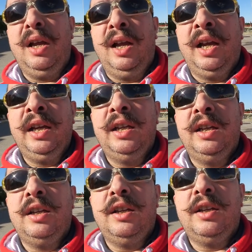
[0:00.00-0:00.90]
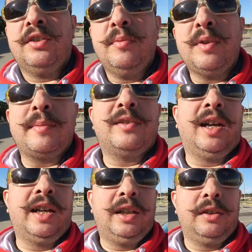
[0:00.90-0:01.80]
I sometimes
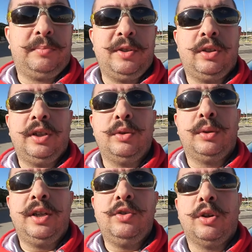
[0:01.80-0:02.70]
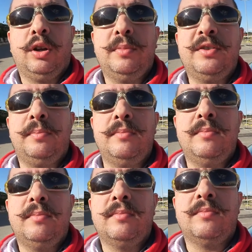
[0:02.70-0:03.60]
like, especially during job,
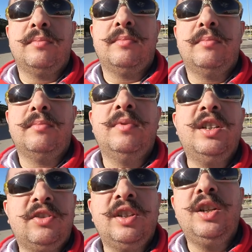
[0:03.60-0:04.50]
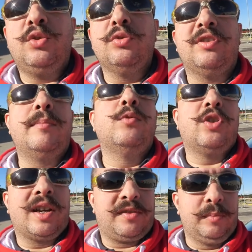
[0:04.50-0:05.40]
listening to some
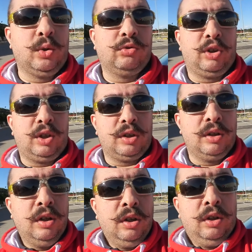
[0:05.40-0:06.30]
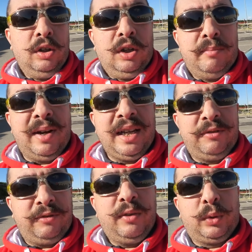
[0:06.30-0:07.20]
jazz music. My
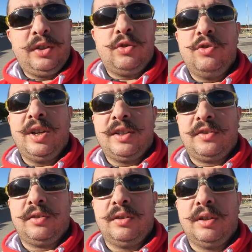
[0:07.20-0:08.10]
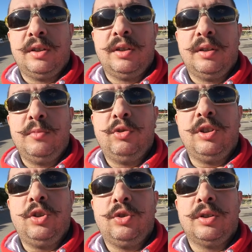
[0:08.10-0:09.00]
favorite jazz
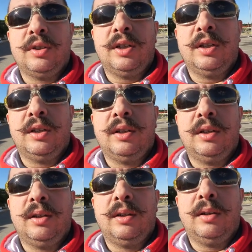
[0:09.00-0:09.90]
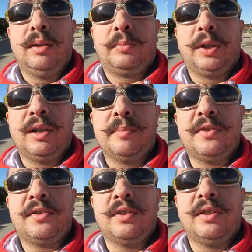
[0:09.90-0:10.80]
musician perhaps